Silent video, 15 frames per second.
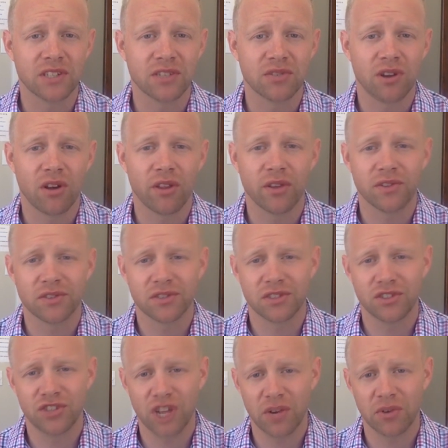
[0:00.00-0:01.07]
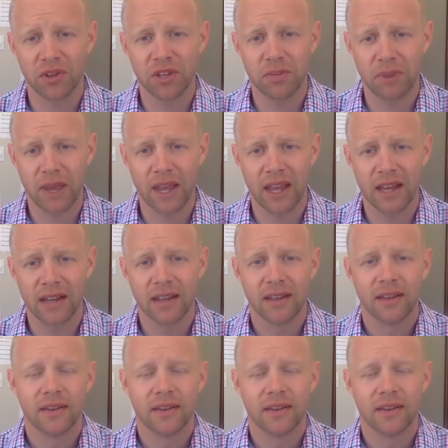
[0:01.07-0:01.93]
So all those are generally paid